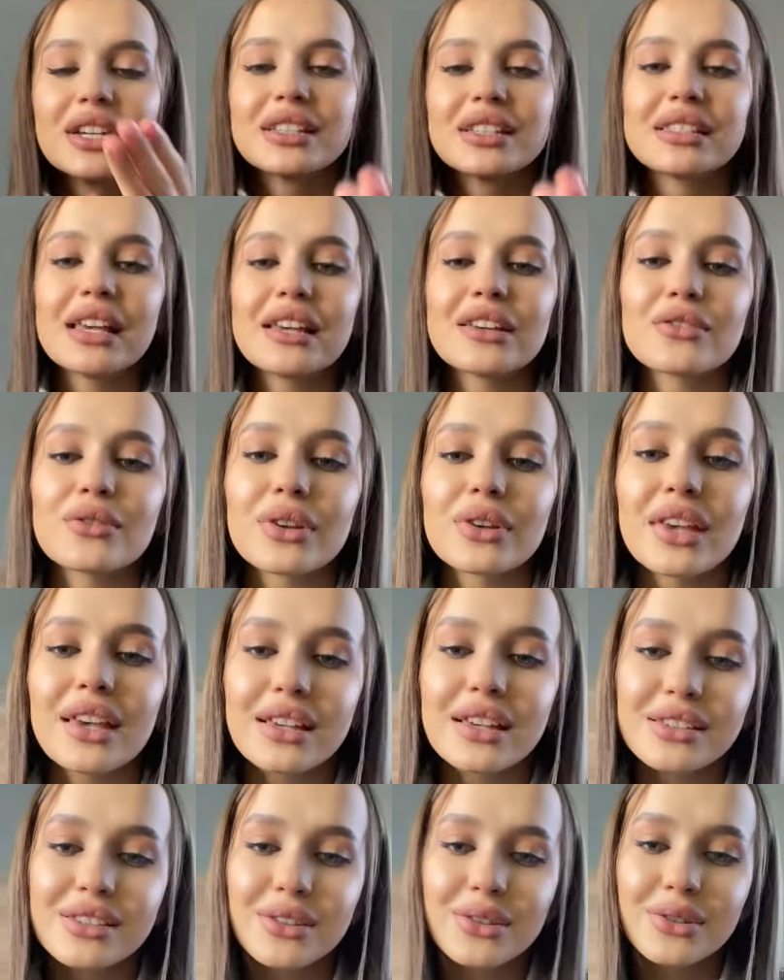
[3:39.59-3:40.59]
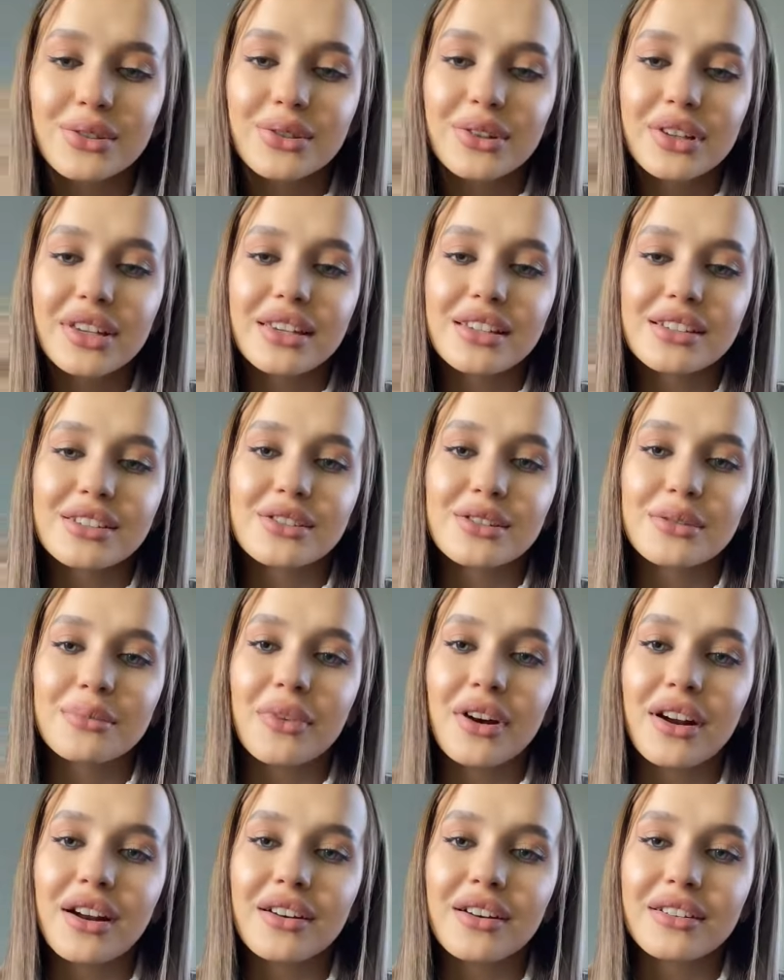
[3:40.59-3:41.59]
Thank you, kiss you, kiss you,
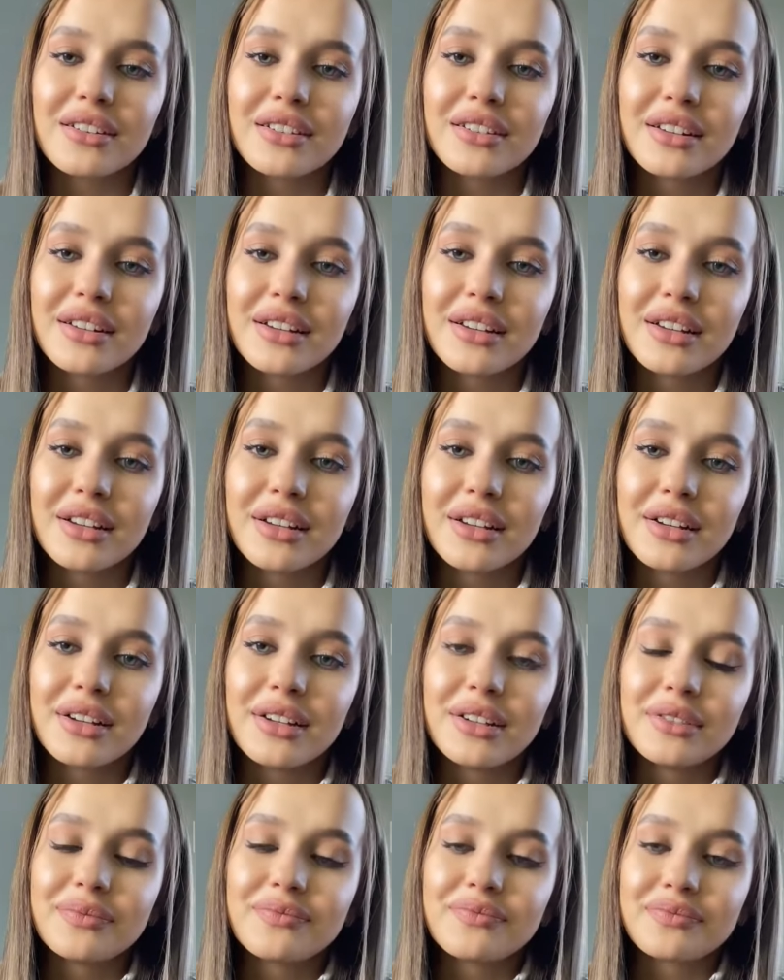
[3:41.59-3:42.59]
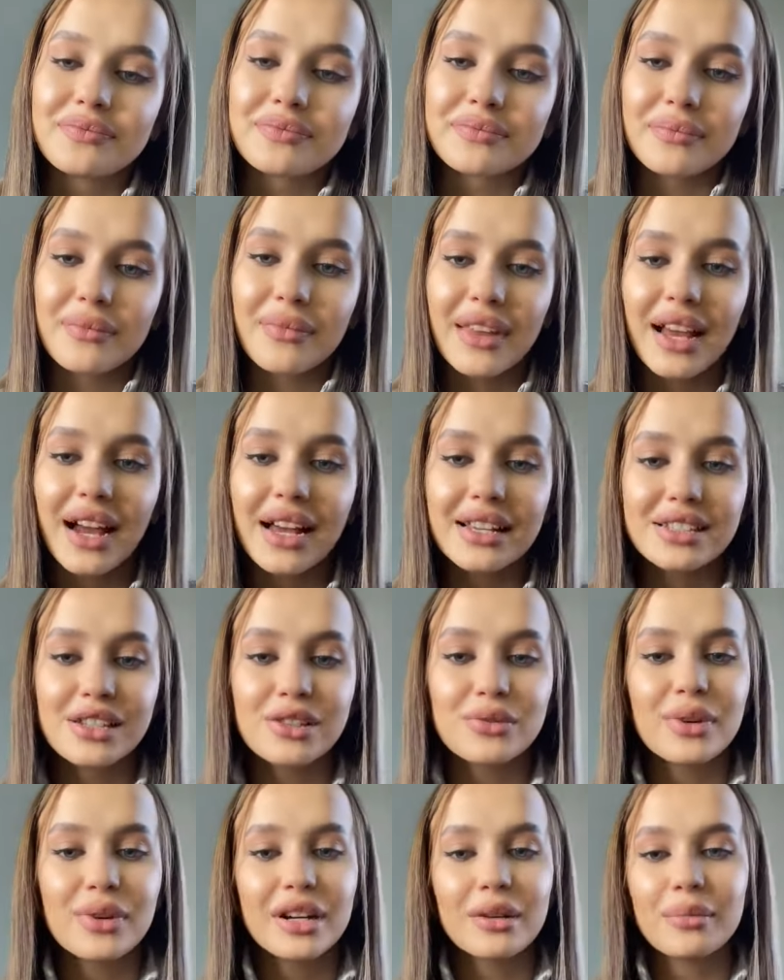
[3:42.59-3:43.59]
Mark. Guys,
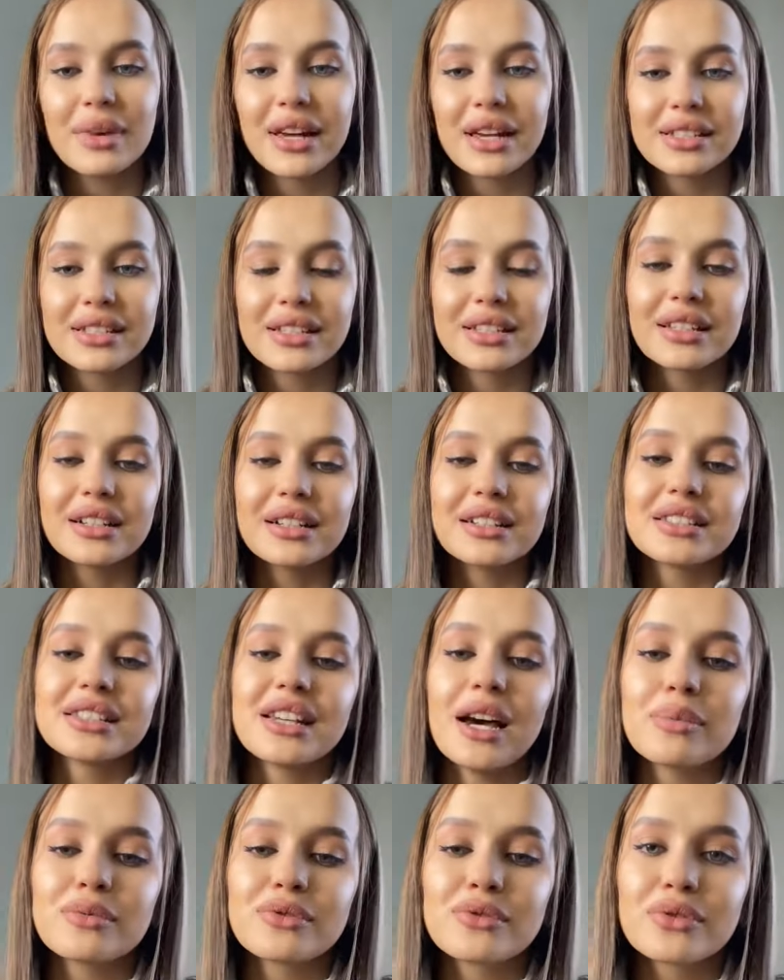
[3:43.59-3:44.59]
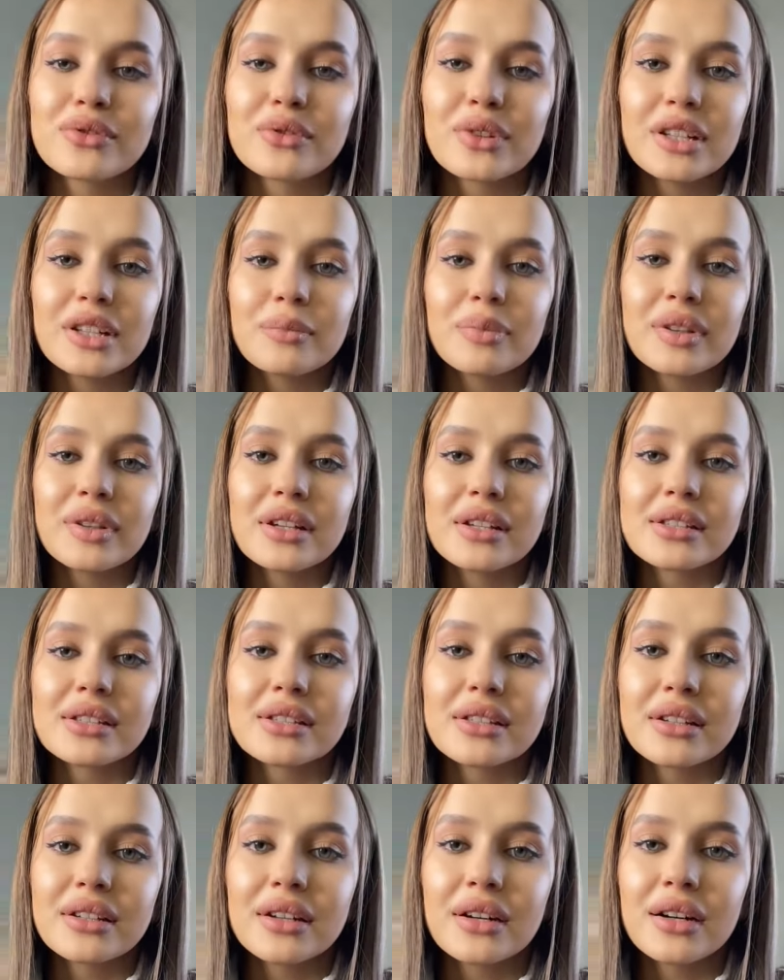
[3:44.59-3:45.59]
it's very amazing. Uh, tap to screen,
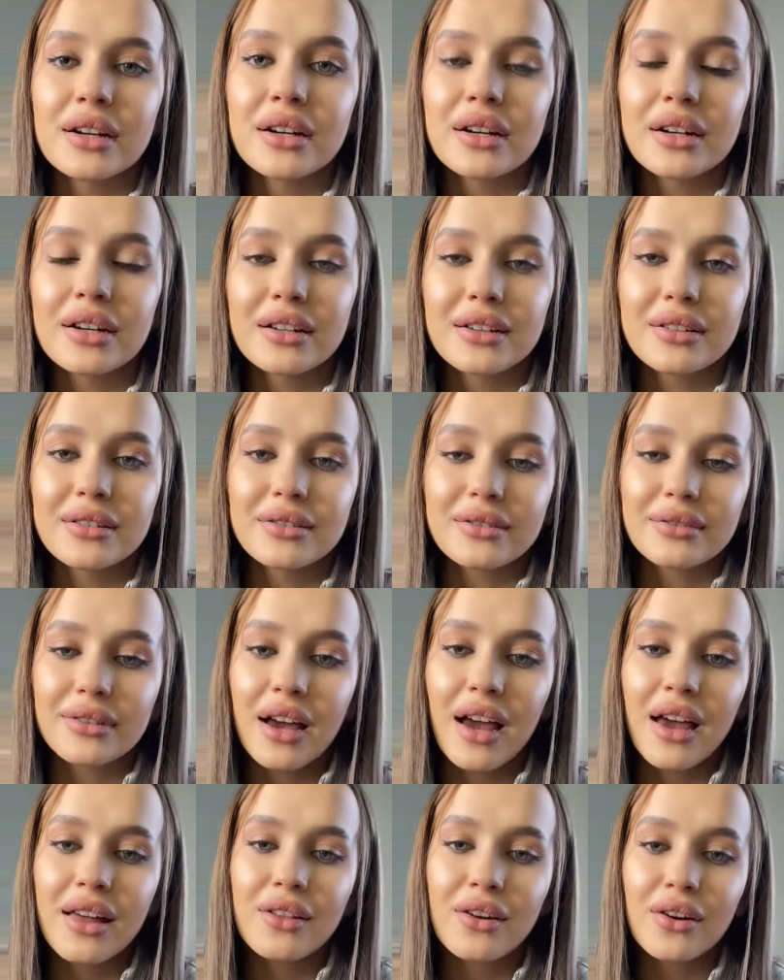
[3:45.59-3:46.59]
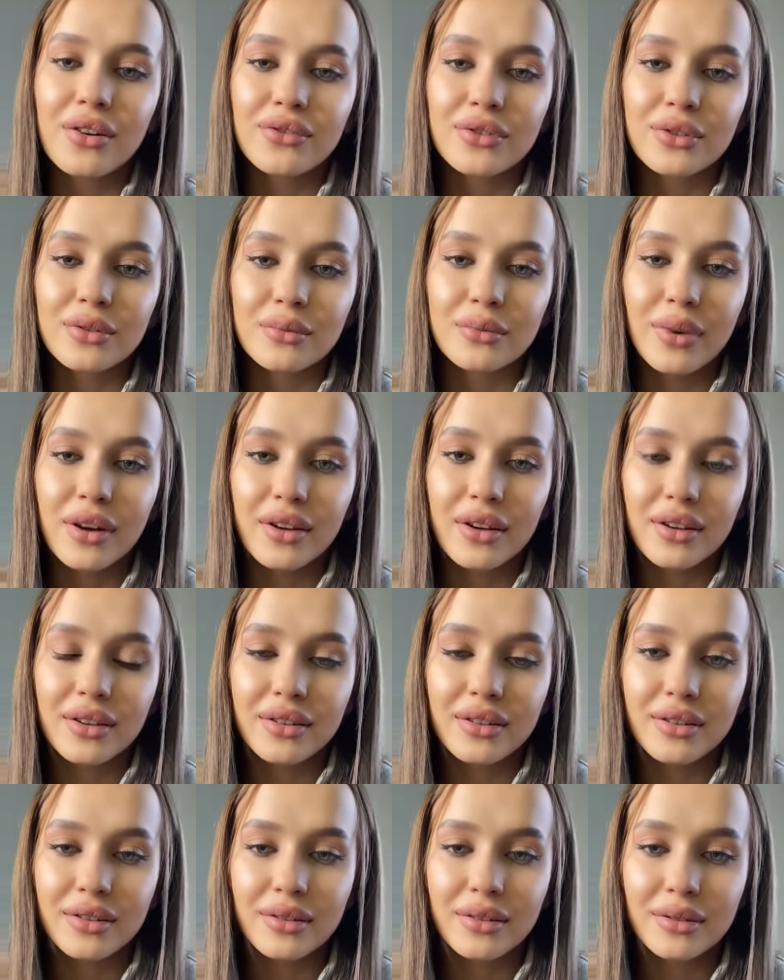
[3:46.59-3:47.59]
please. Uh, I love you, my
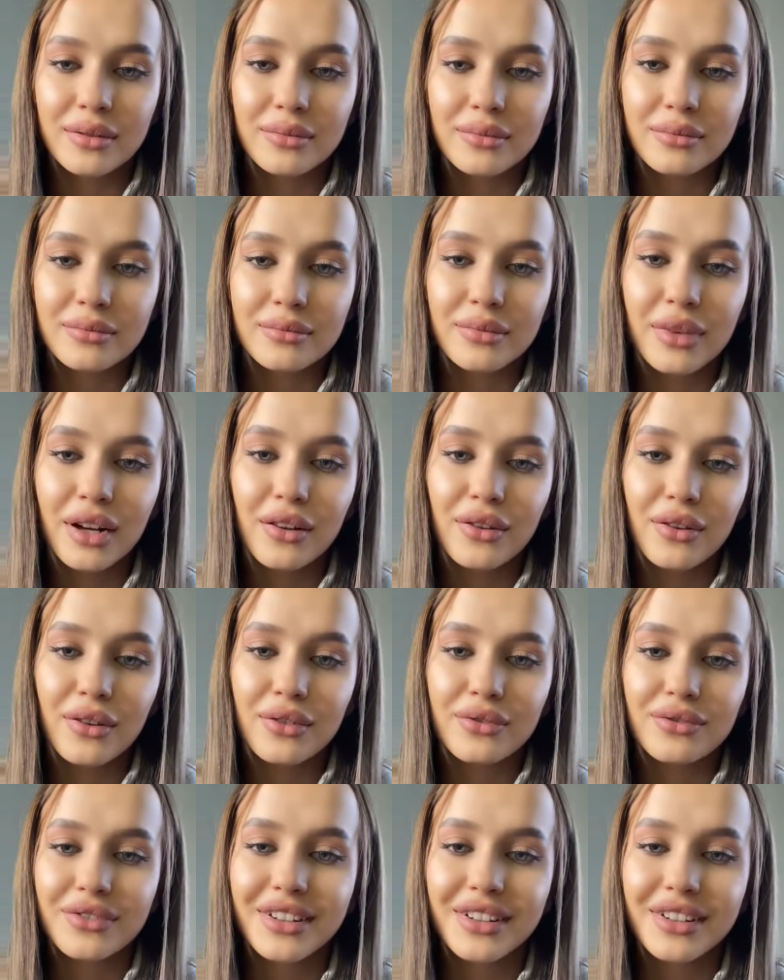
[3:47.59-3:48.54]
uh, my love.